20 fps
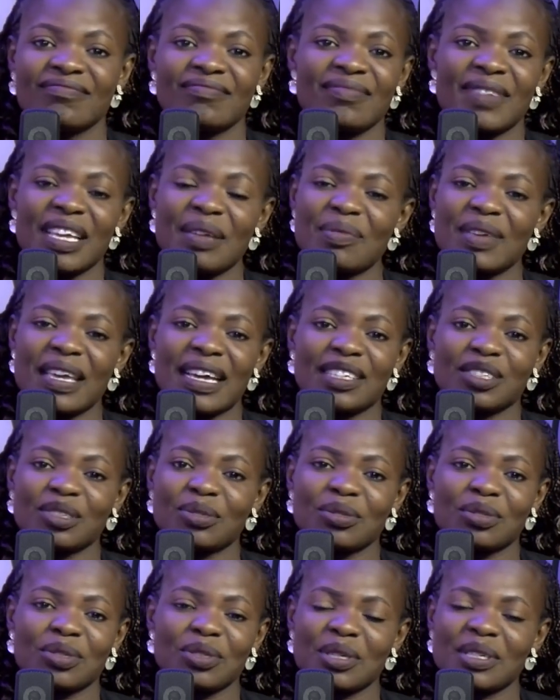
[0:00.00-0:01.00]
maybe I
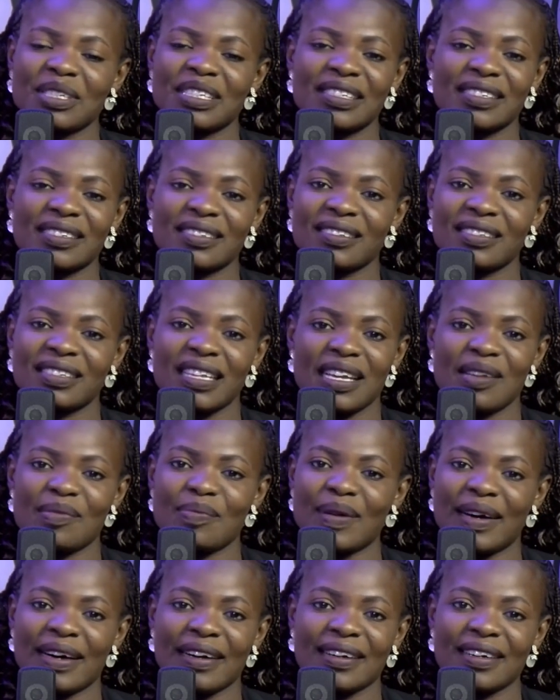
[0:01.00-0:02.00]
should just stay
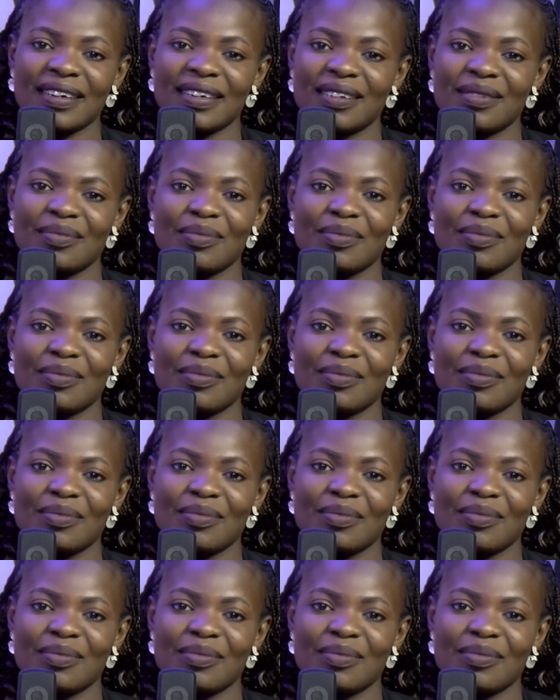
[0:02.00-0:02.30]
back,